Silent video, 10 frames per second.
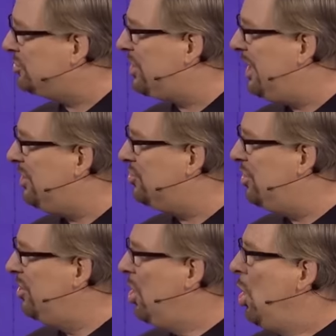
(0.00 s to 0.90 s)
change.
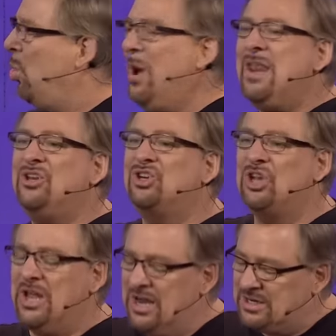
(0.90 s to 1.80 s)
What it
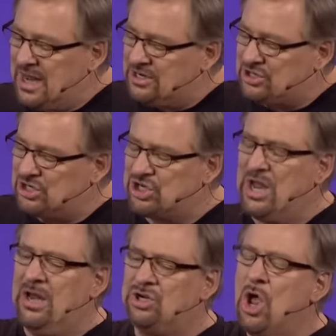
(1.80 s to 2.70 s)
takes to
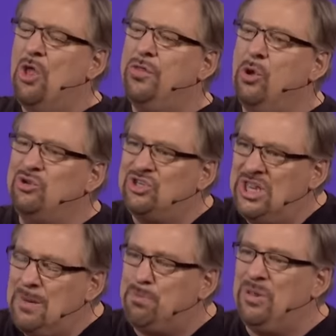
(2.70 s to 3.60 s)
change those
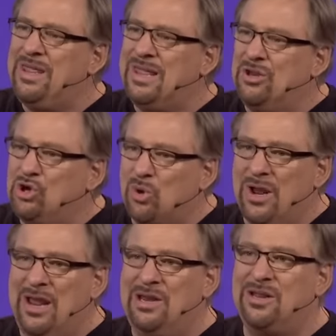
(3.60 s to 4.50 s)
deeply
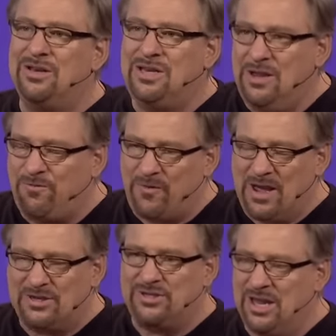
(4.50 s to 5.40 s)
ingrained
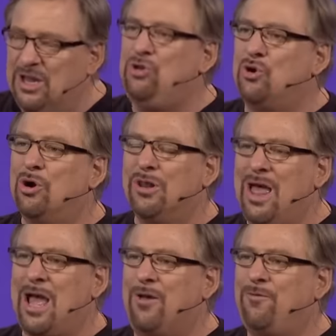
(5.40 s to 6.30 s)
defects in your
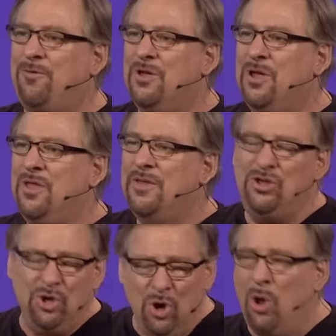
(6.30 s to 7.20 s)
life that
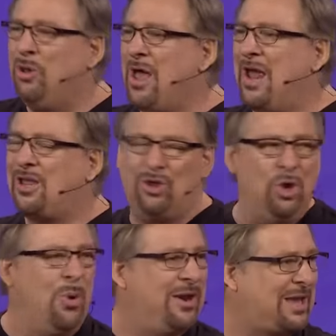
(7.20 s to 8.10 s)
you don't like, you
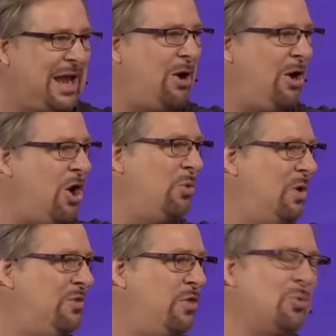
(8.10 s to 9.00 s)
don't want to carry on
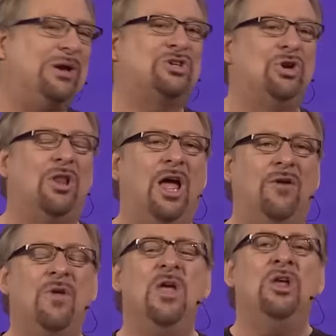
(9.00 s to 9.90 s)
with you the rest of your
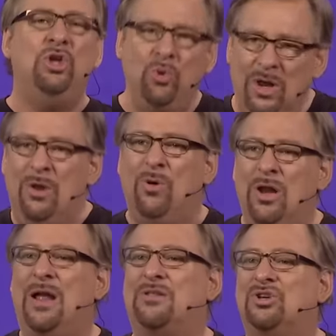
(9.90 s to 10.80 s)
life, and you really would
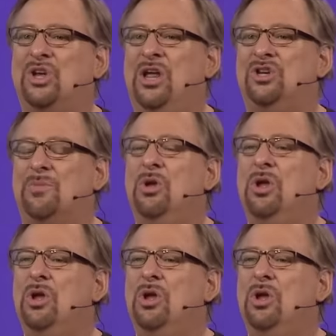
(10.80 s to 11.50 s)
like to change them.